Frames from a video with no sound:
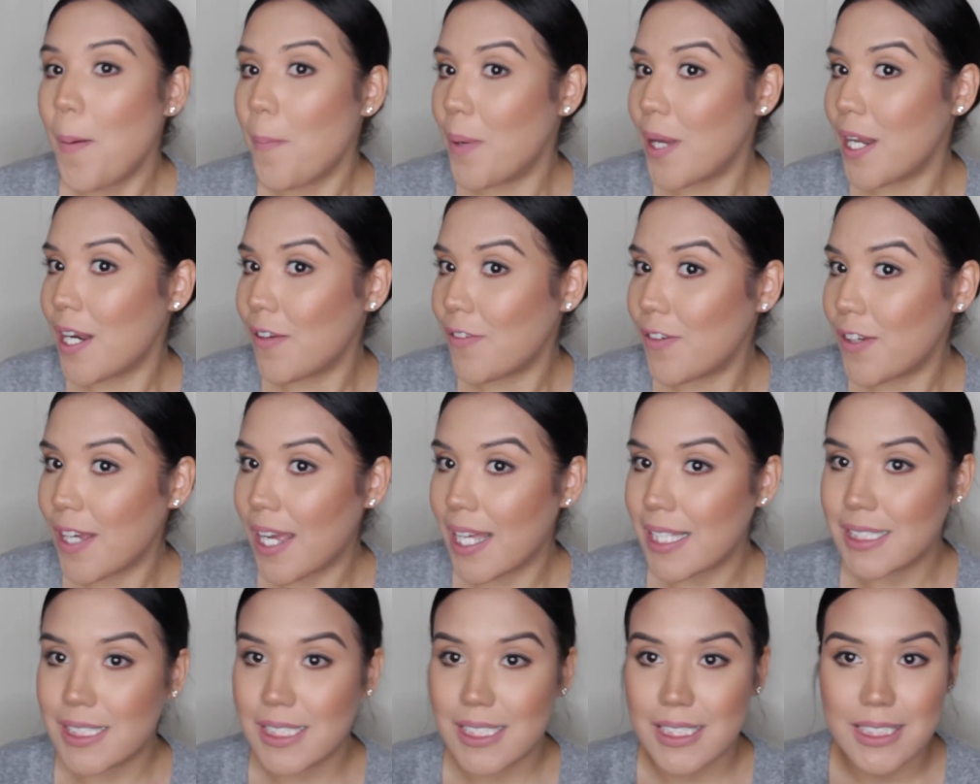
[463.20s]
But if you
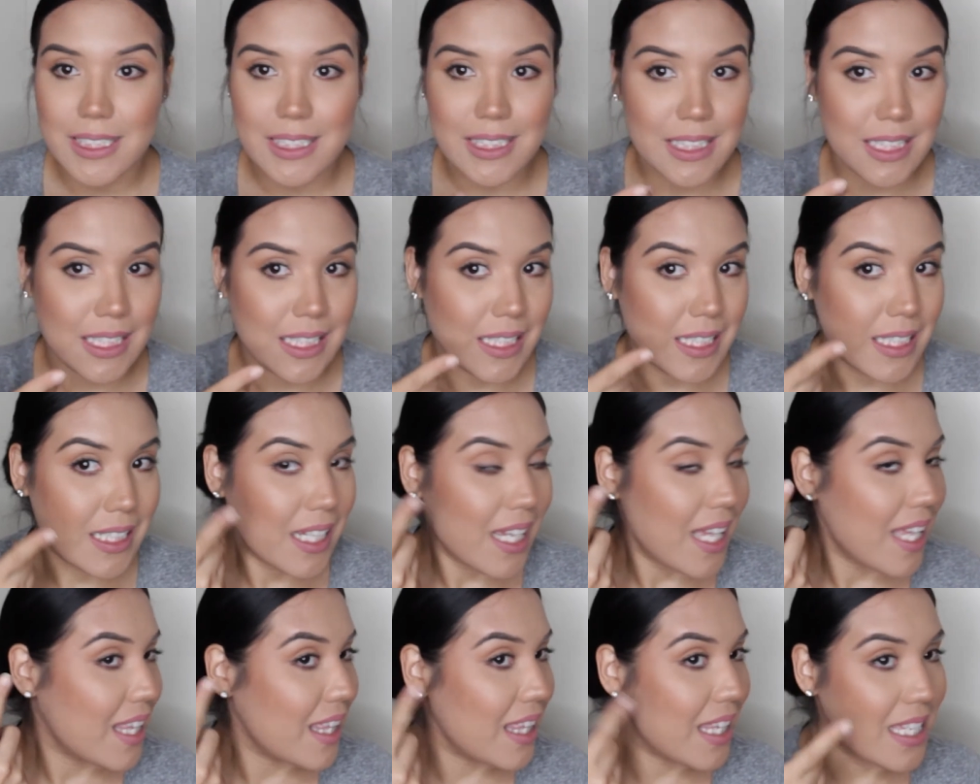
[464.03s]
guys could see
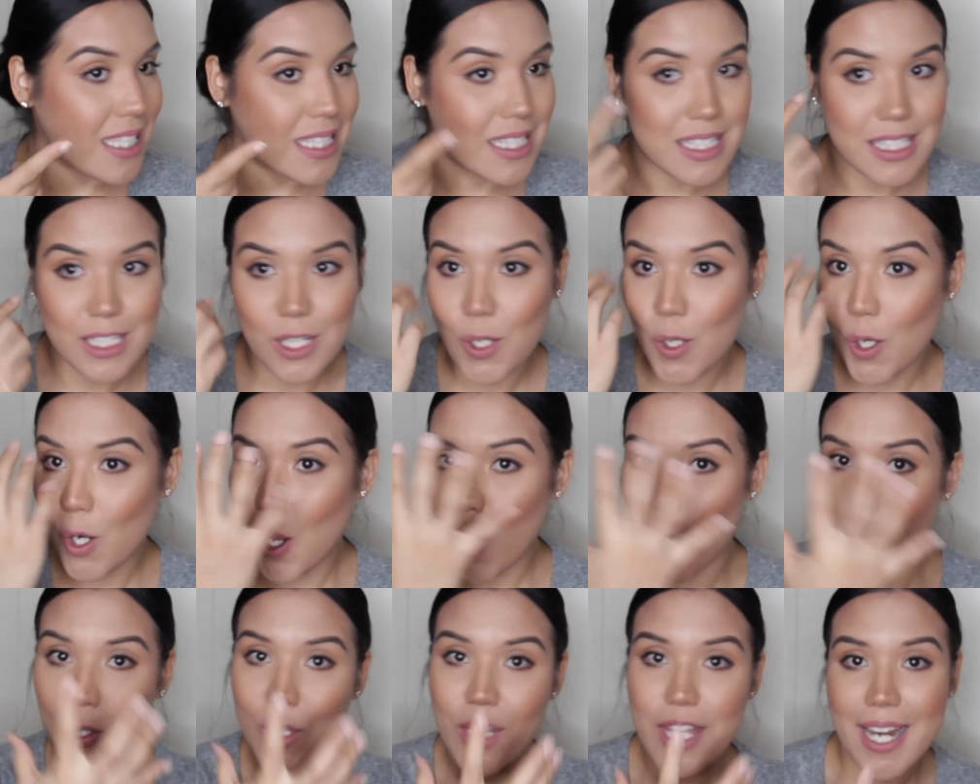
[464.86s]
this
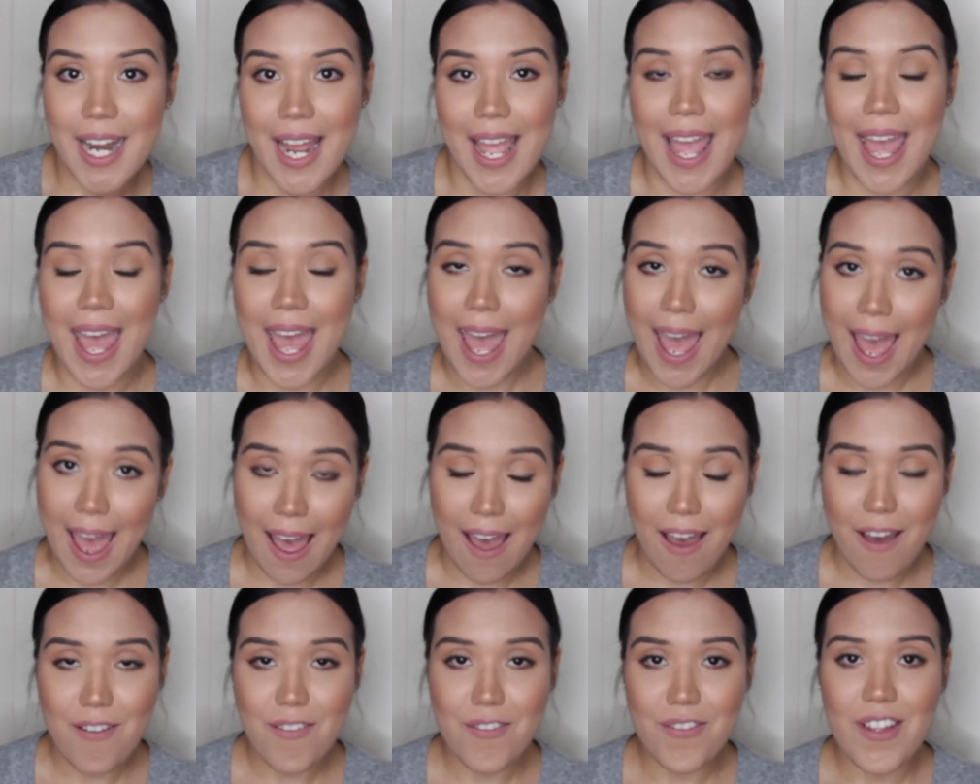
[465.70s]
glow that I
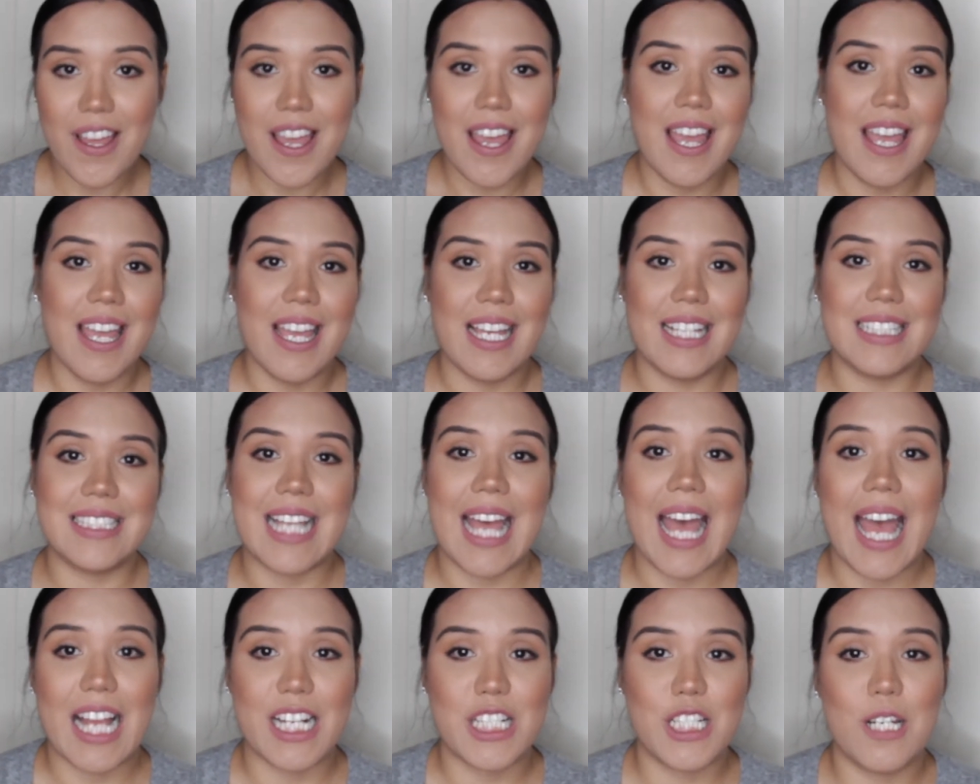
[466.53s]
have, it's
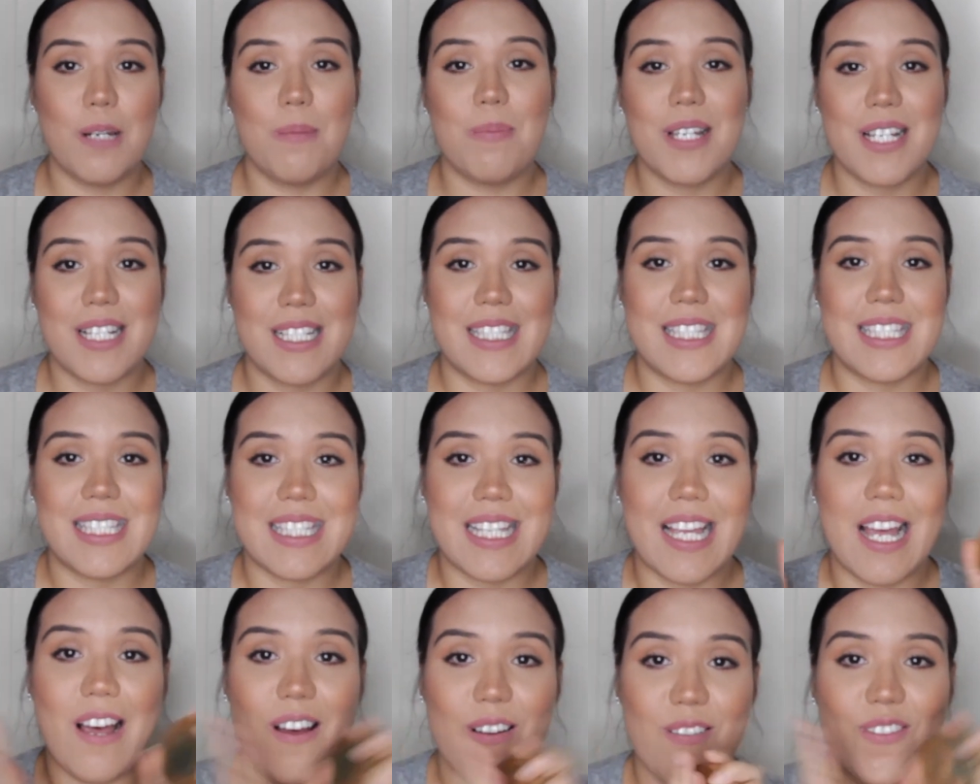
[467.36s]
actually
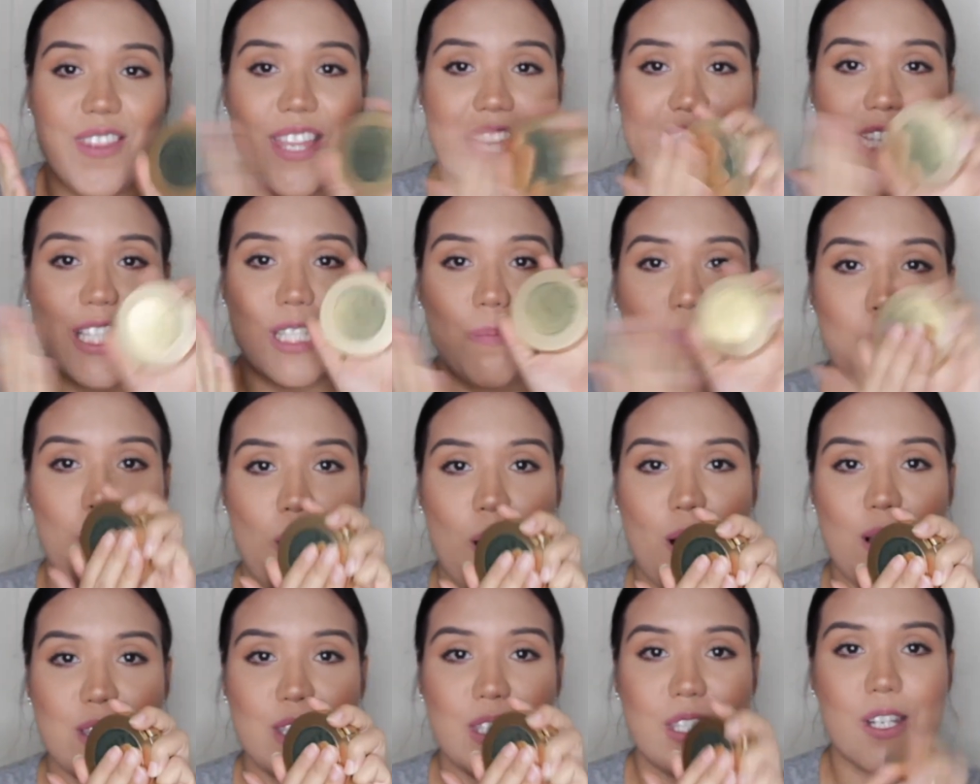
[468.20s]
because of this
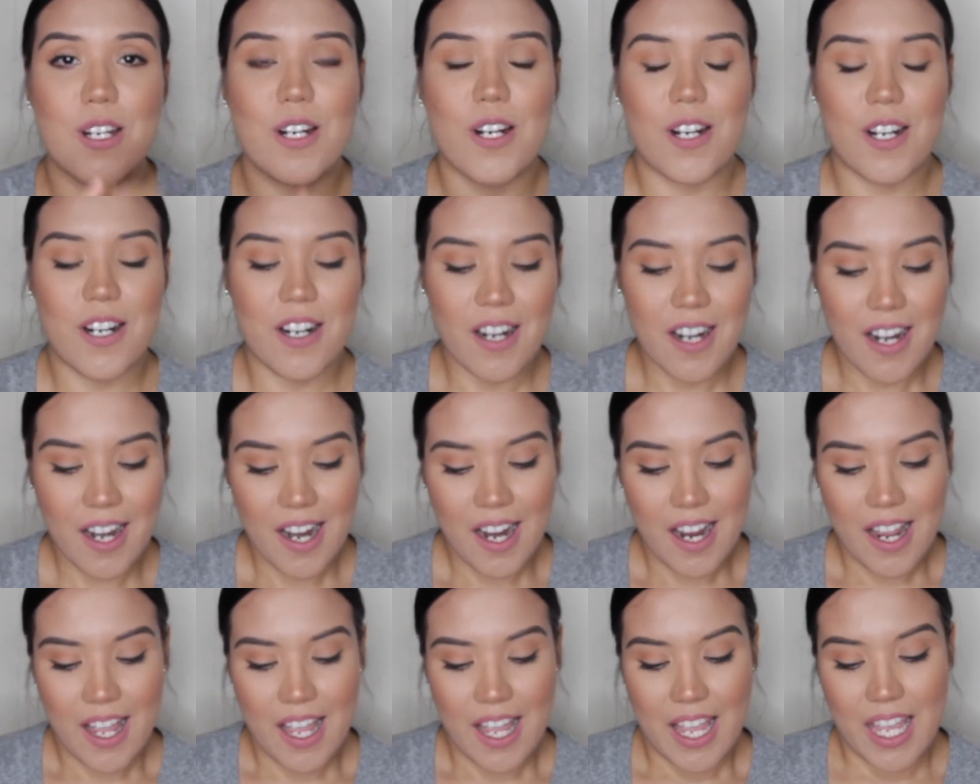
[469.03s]
bronzer.
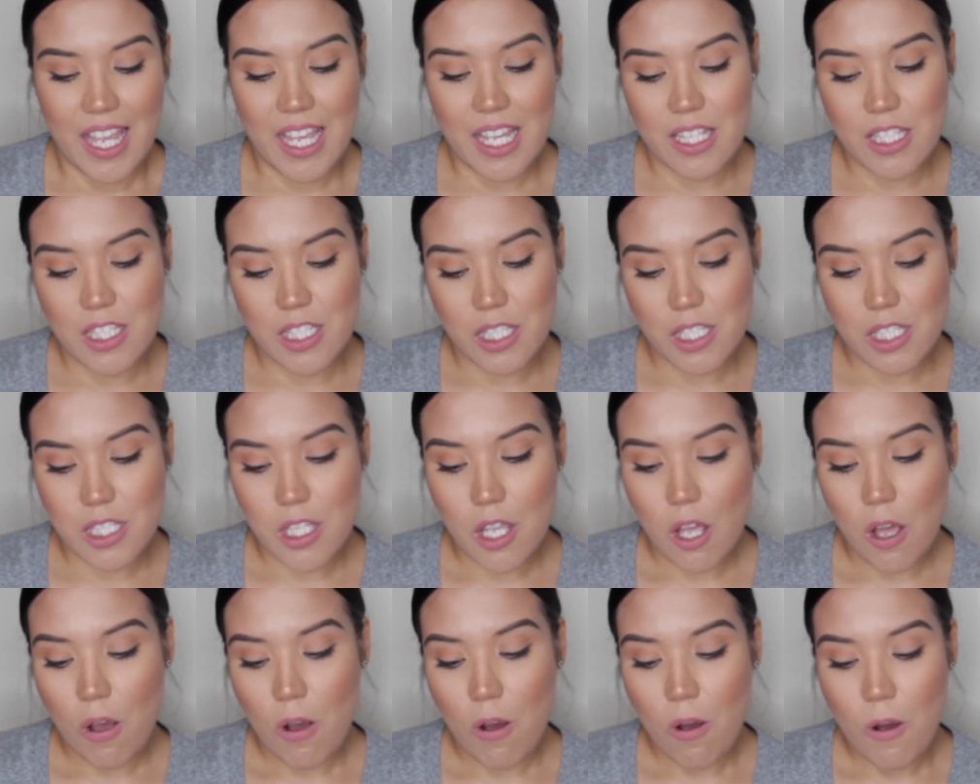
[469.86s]
It's
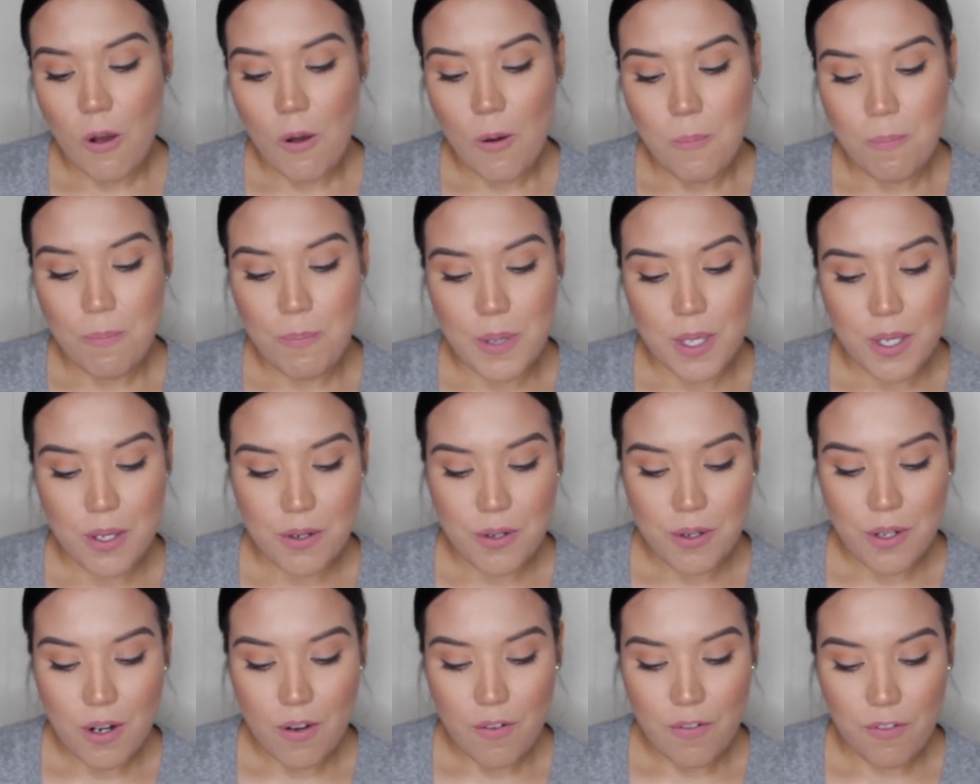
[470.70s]
so
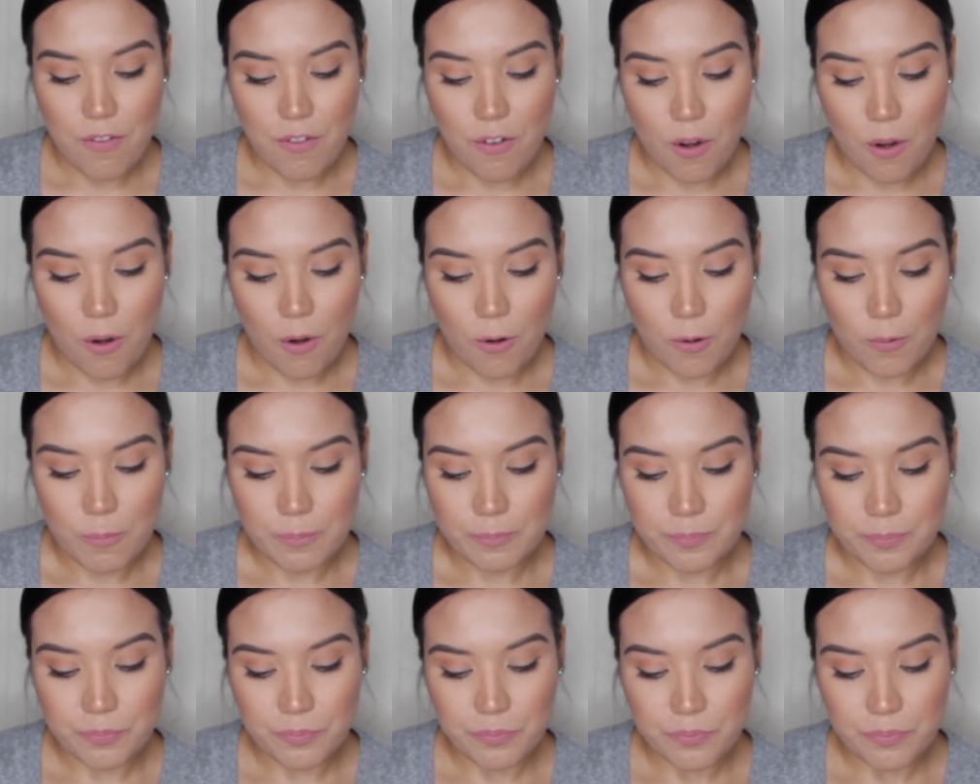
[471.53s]
beautiful.